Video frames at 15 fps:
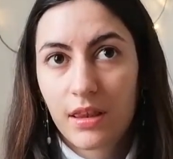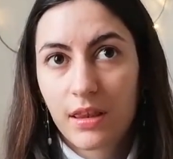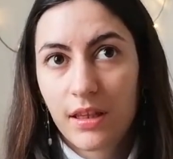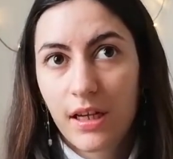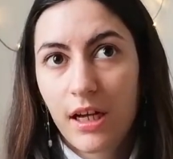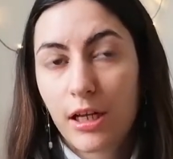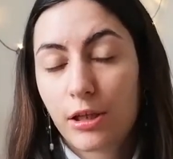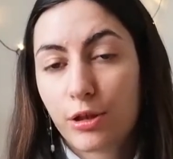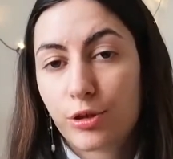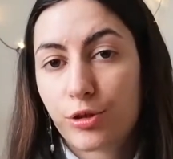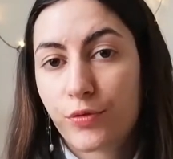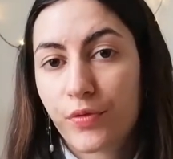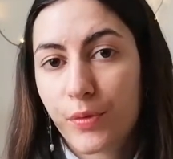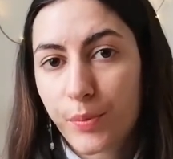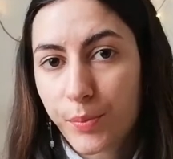the color
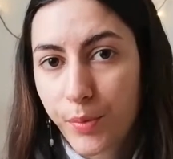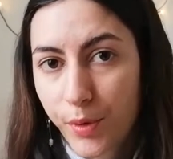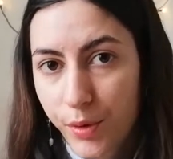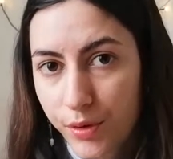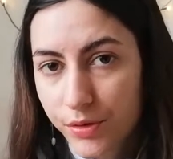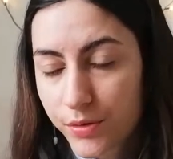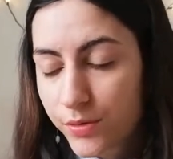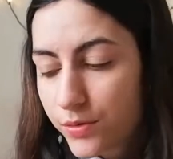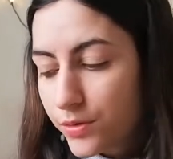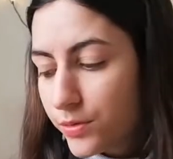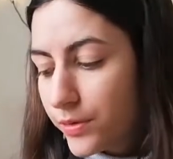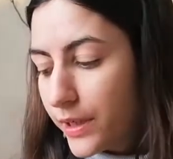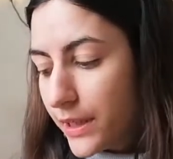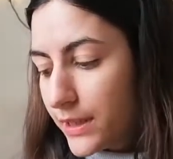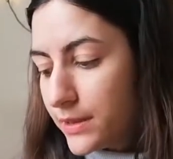of the pot,
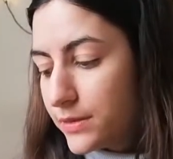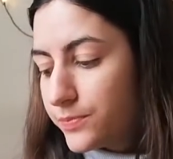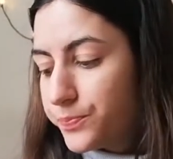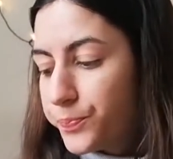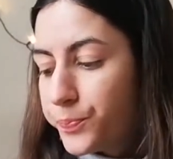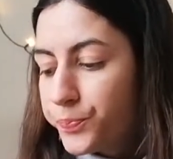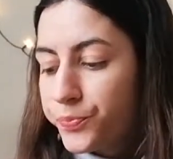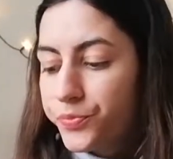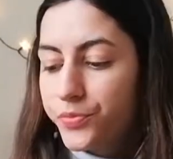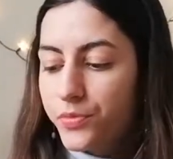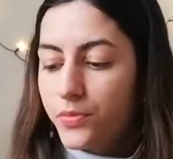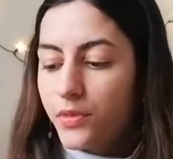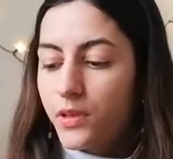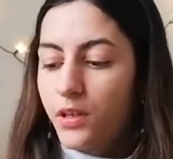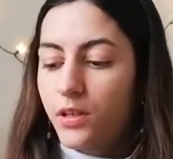right?
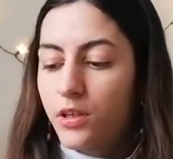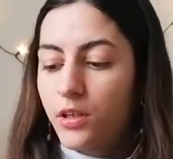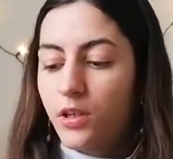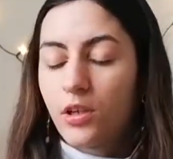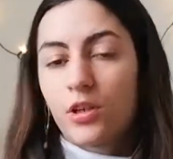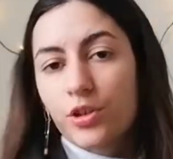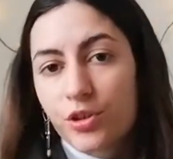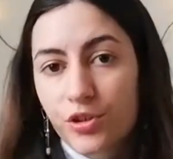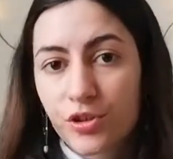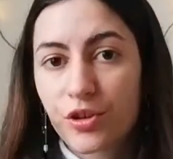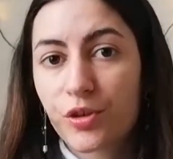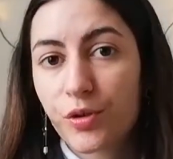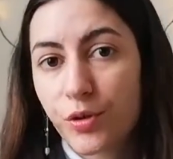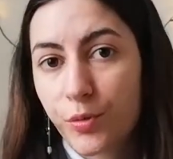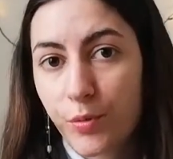
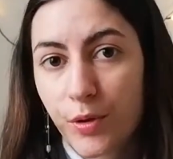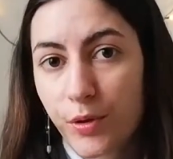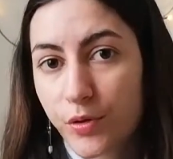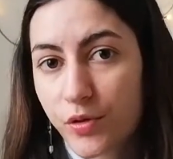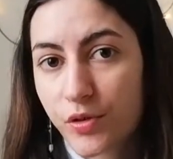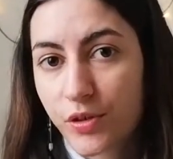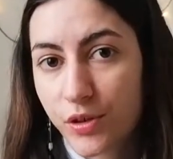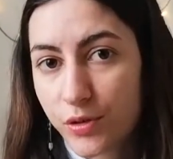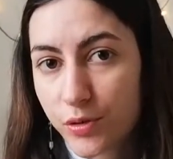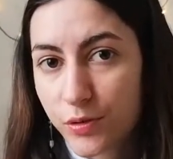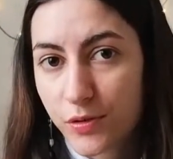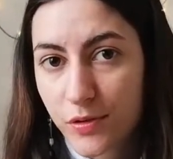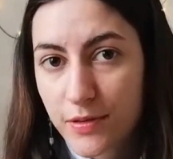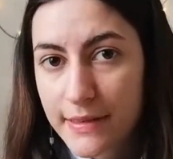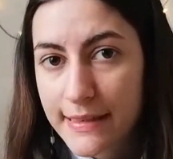So we also need to
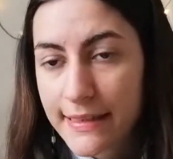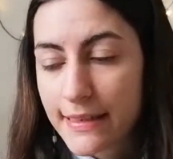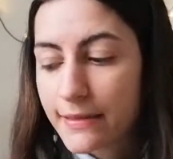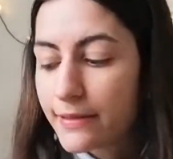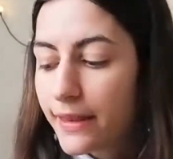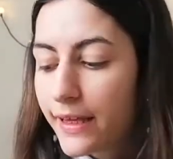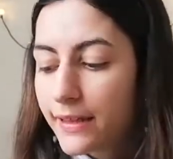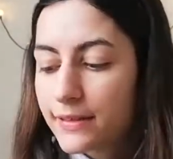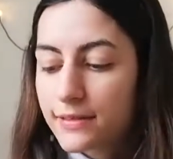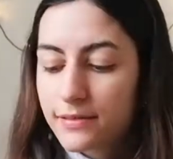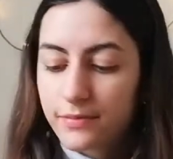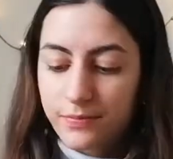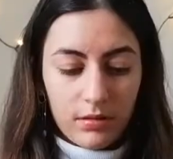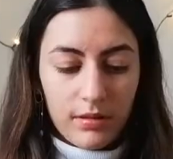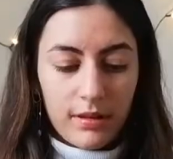consider that
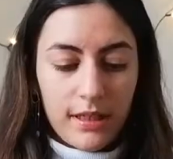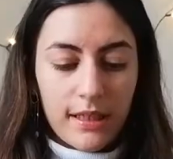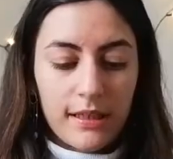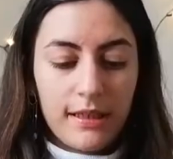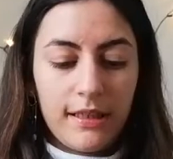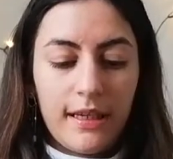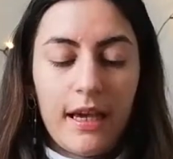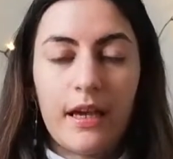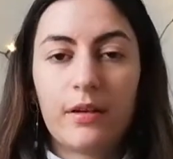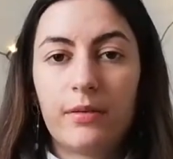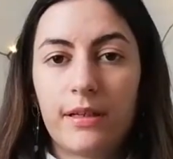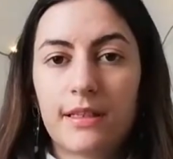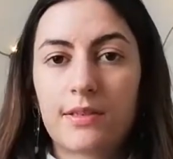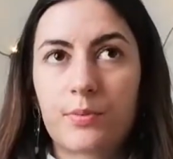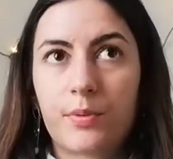the
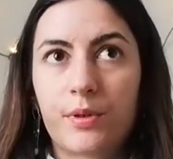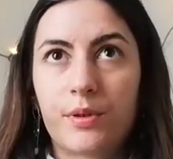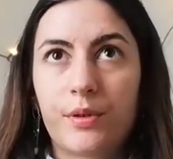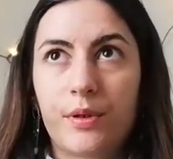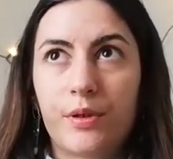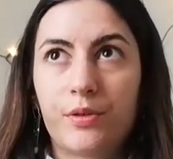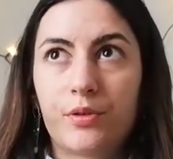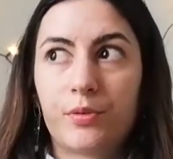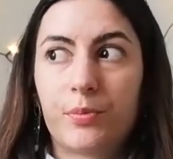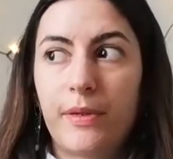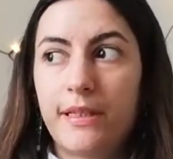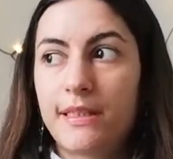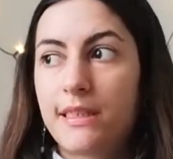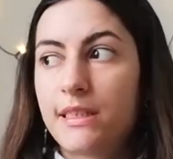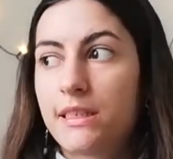areas we're going to
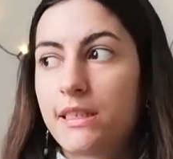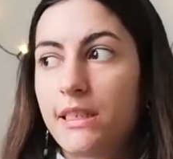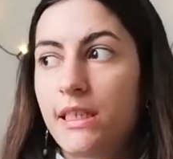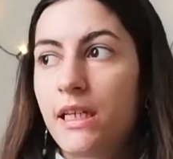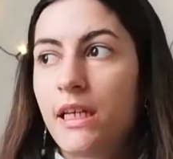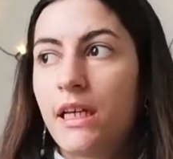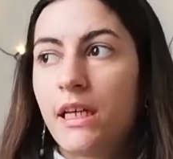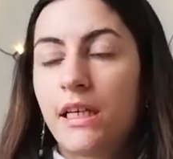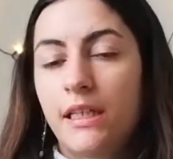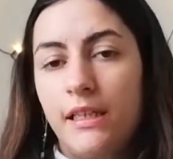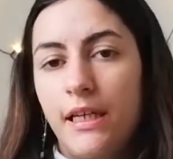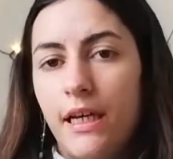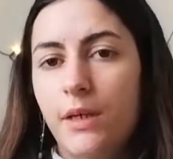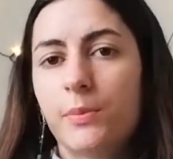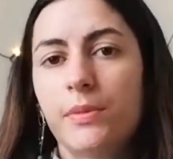basically,
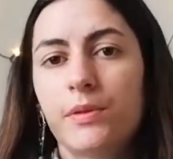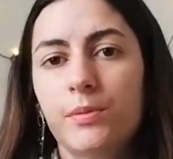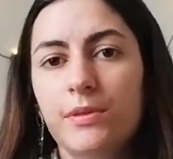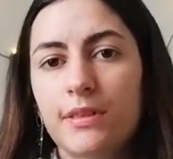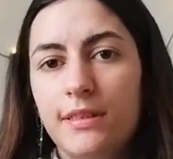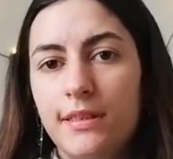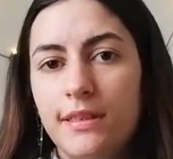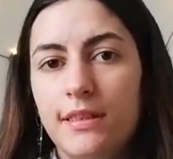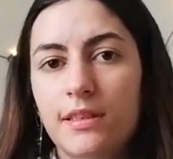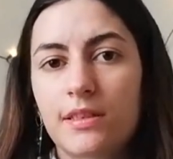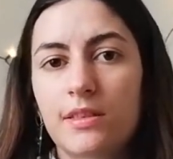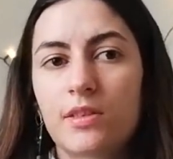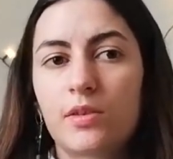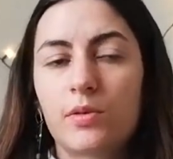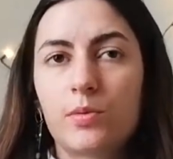yeah, but we'll see.
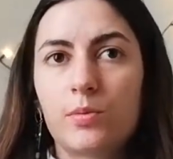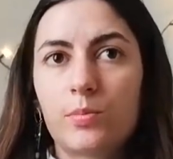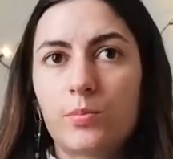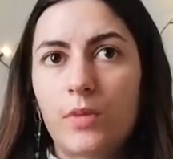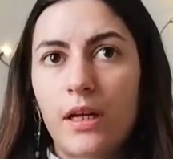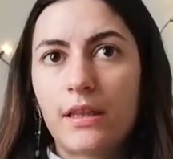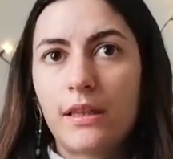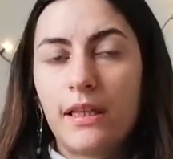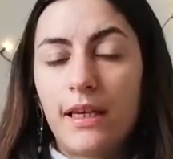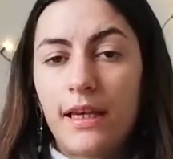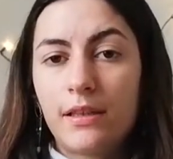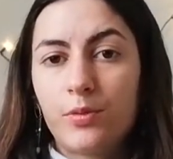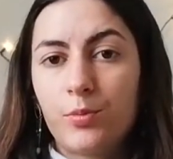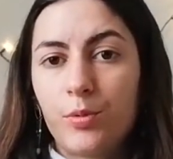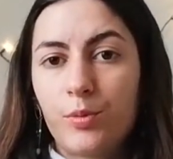So at the
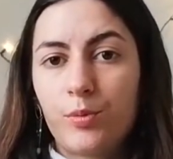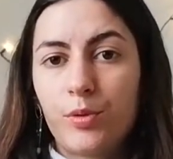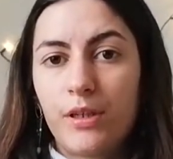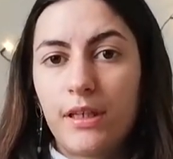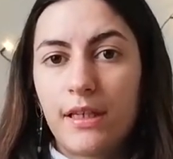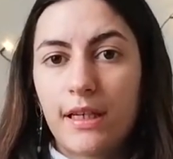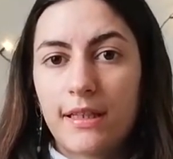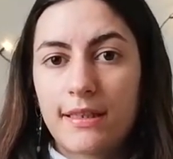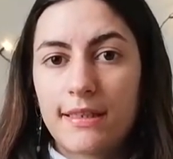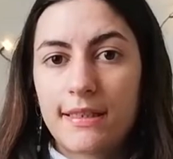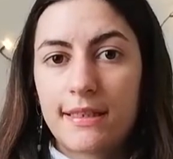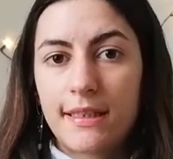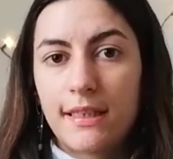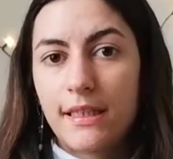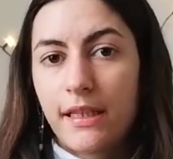end, when we
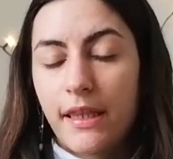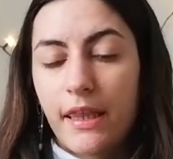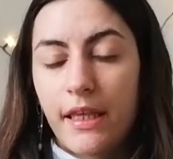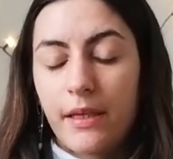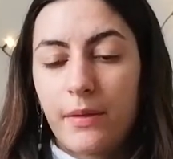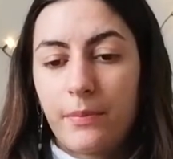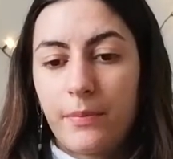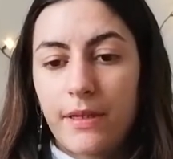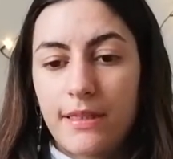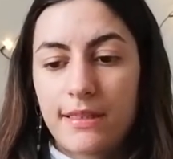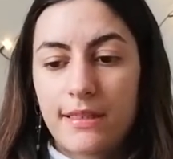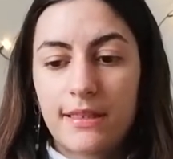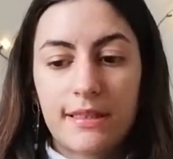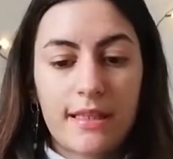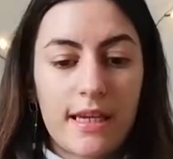unstick the
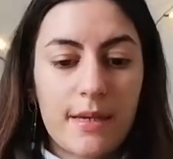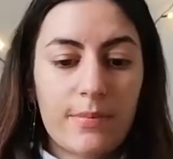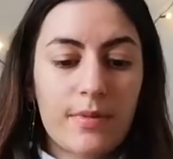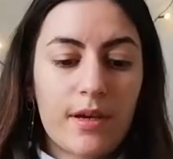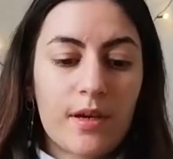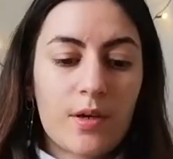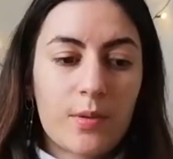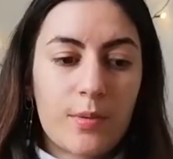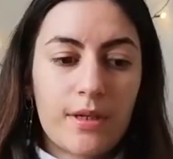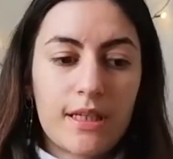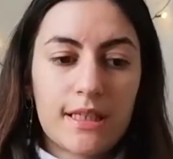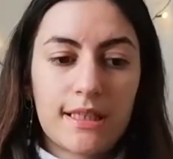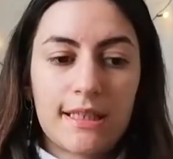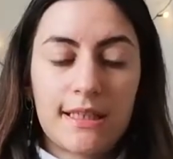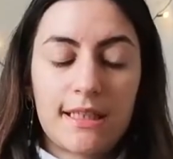masking tape, we
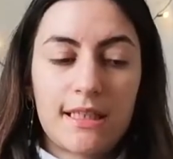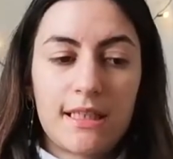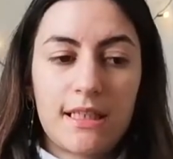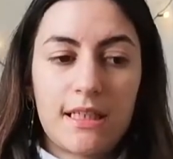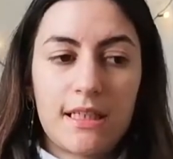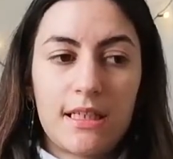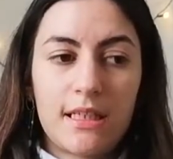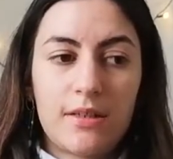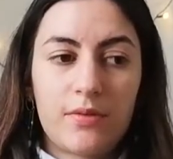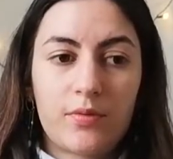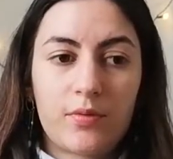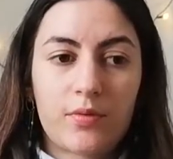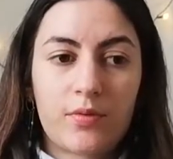can see if